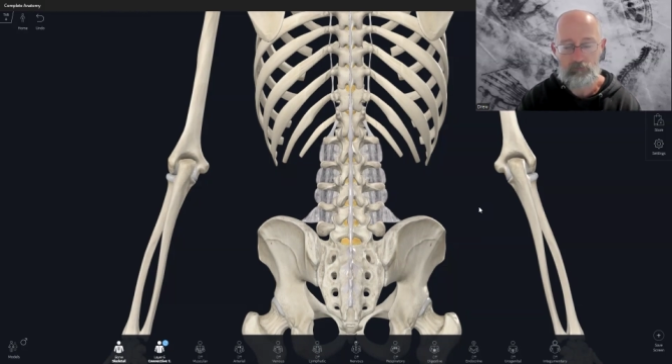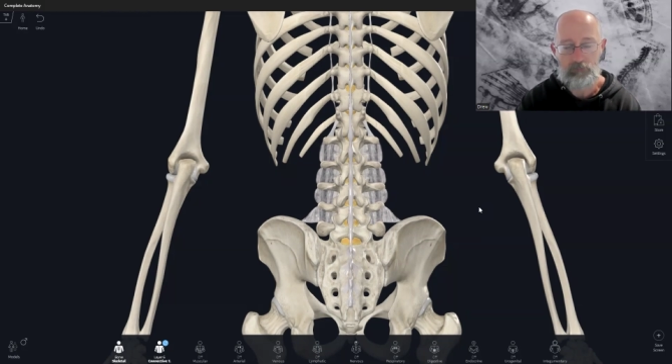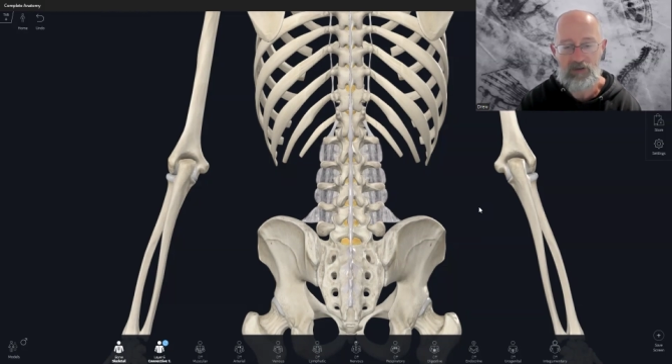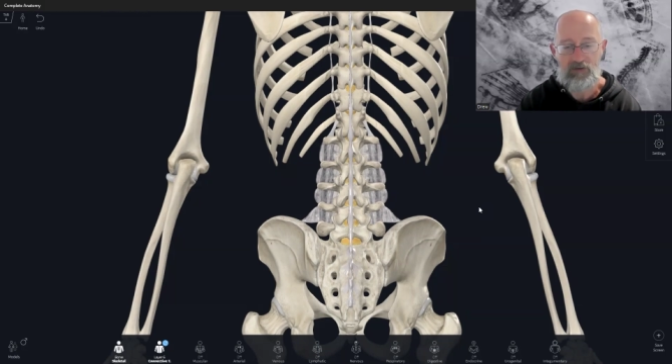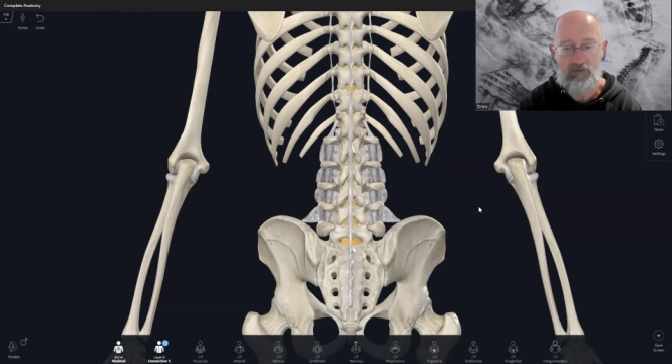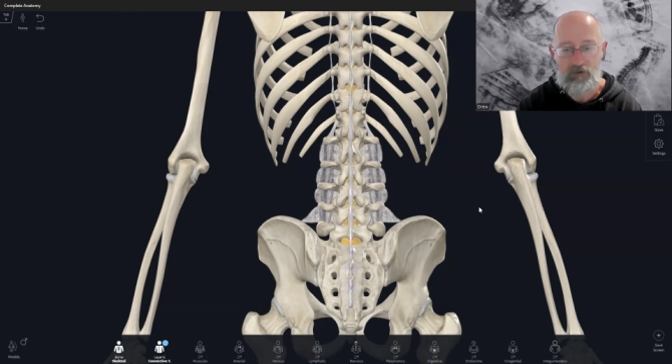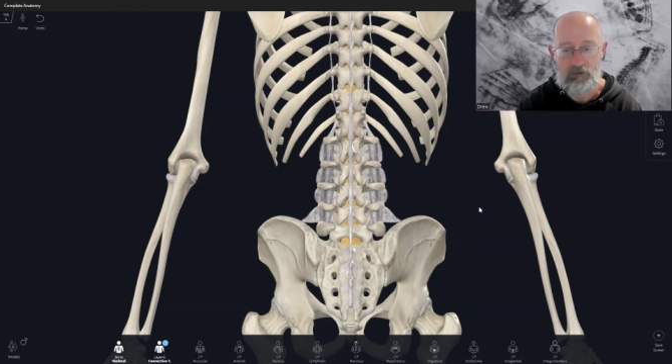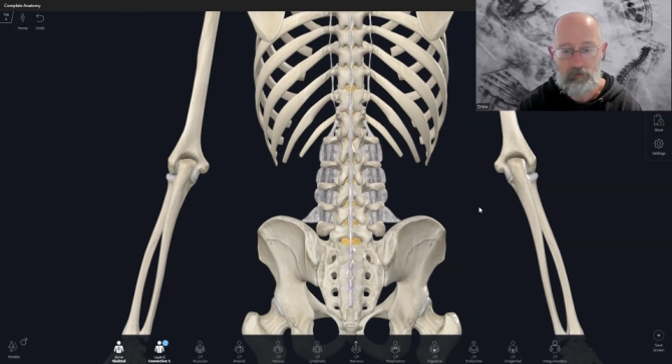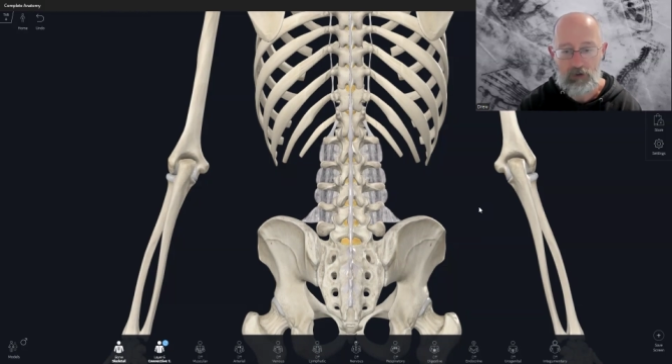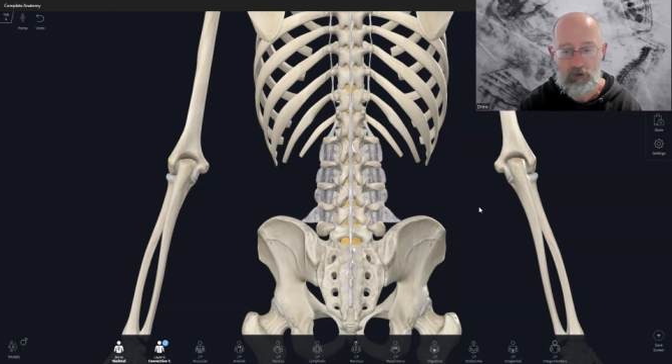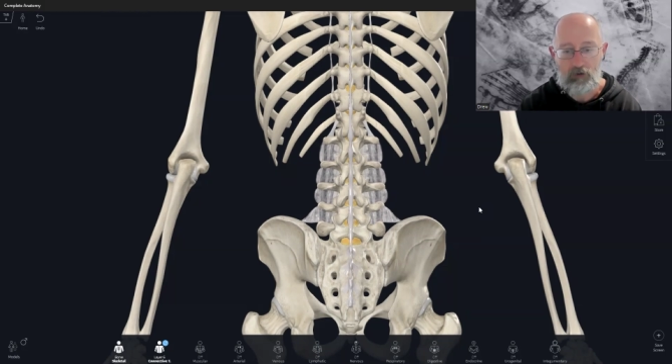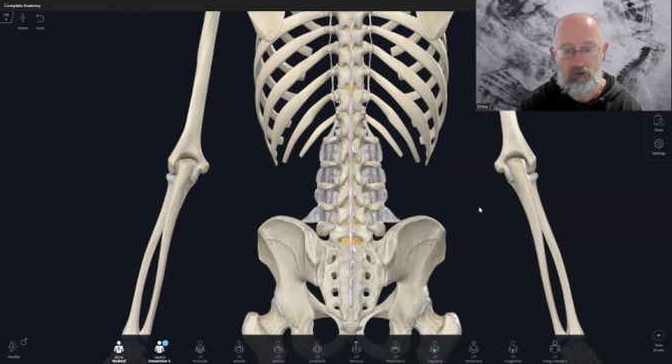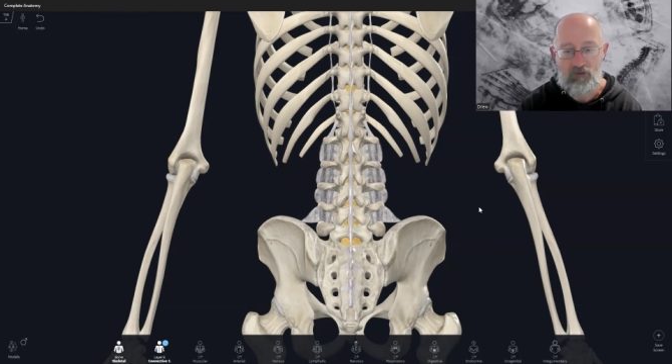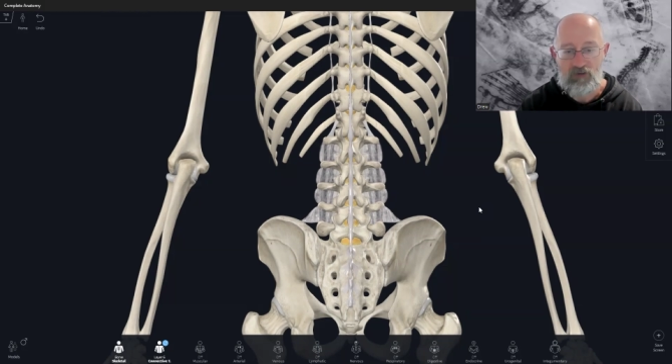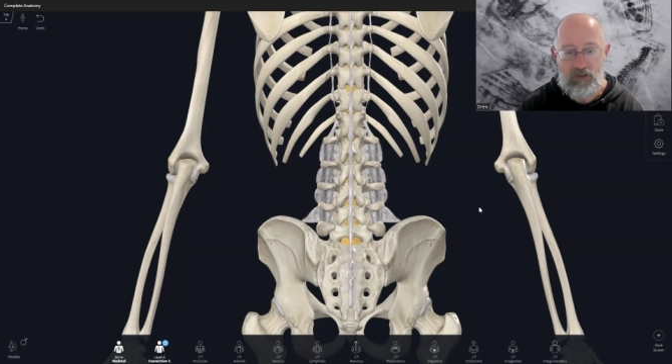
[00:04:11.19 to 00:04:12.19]
basically
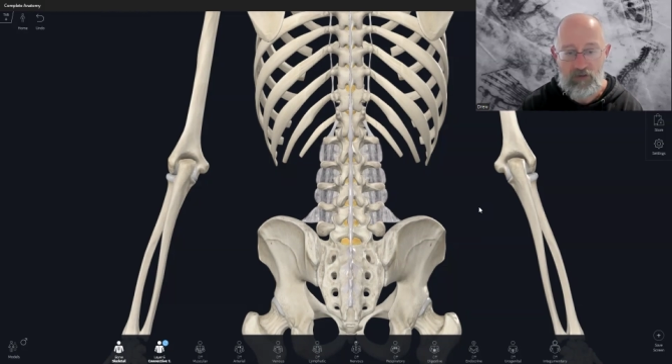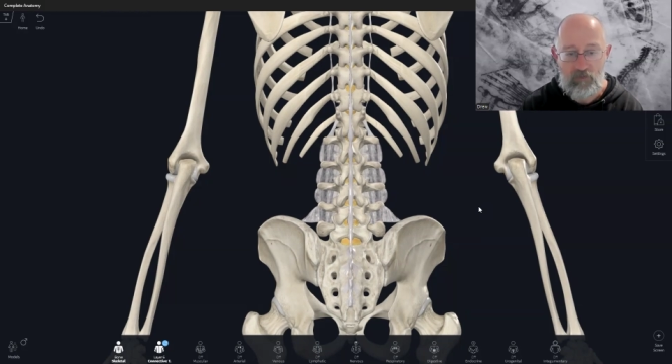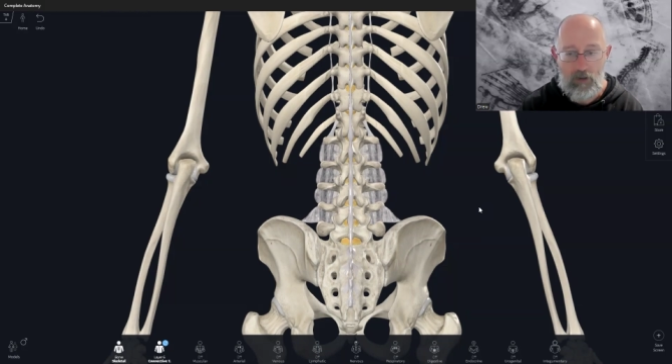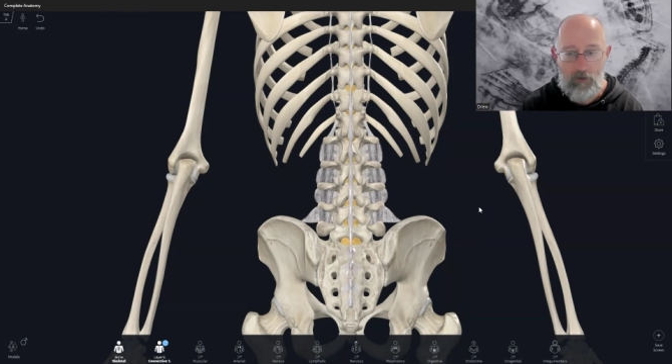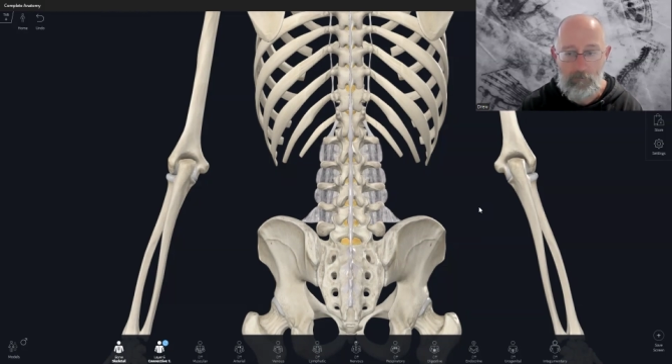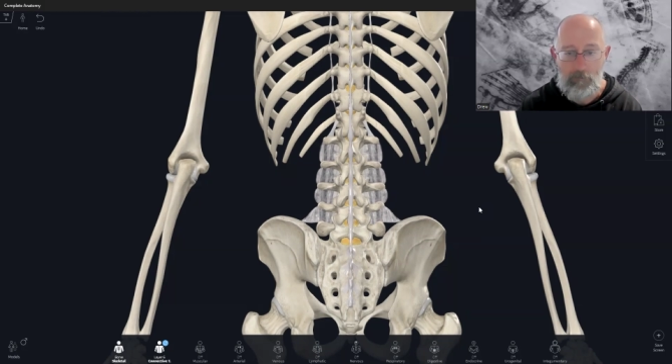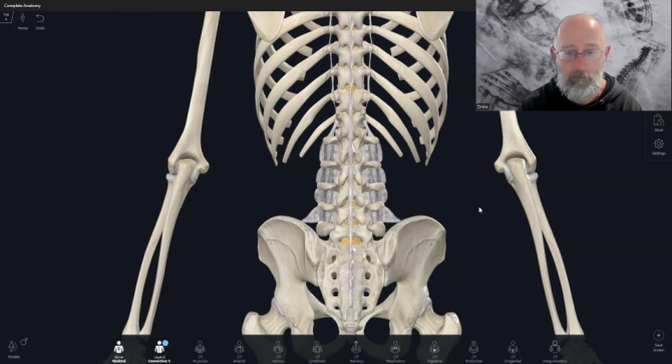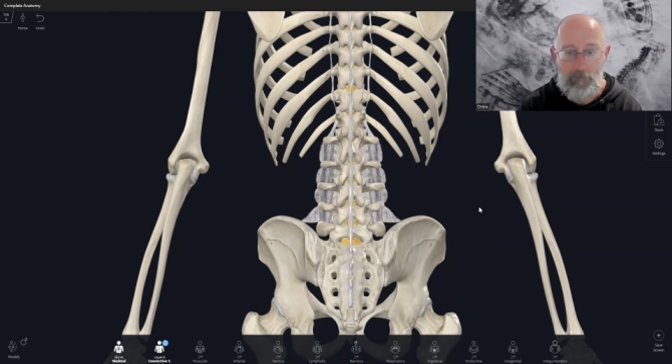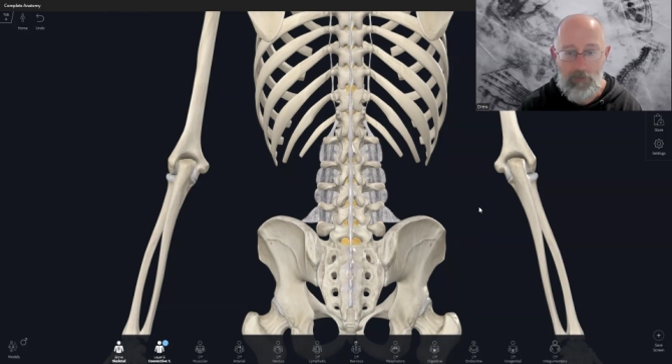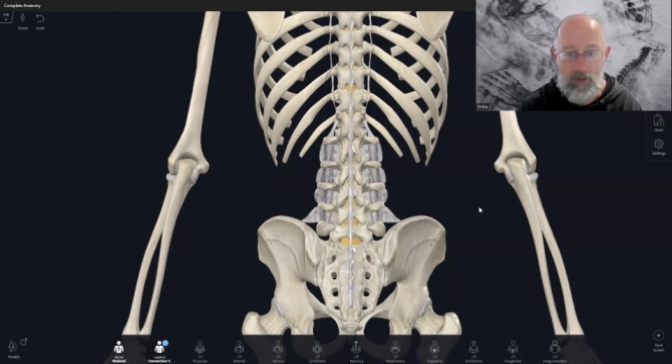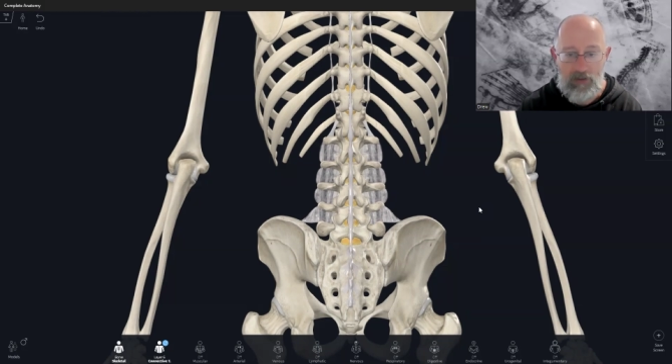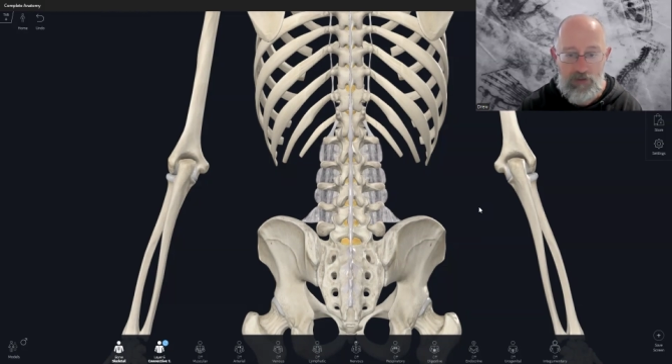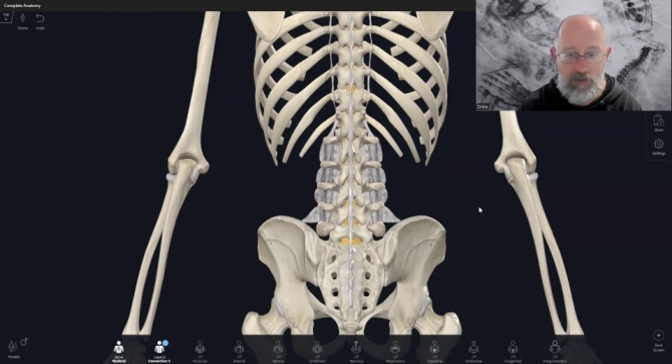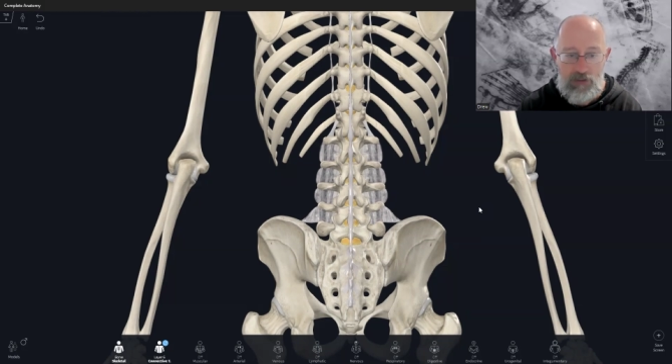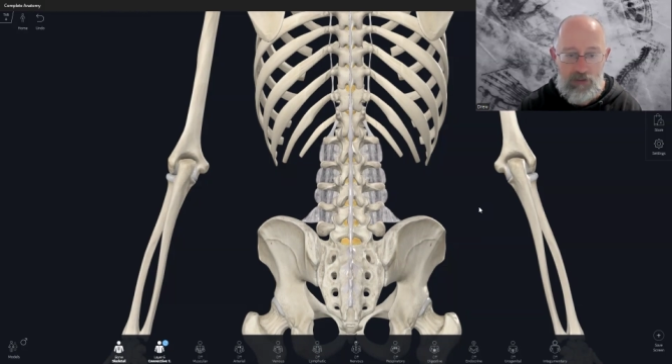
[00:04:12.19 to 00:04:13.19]
regrown together,
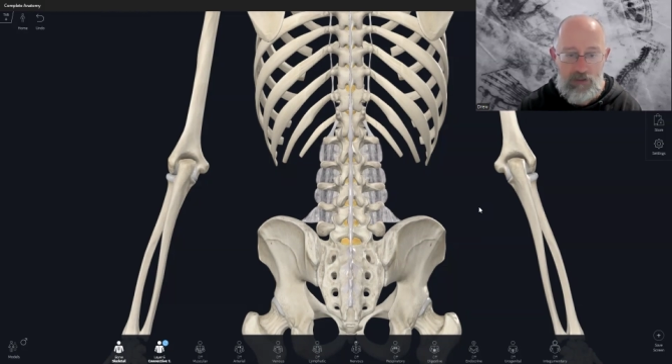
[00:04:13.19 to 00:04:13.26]
but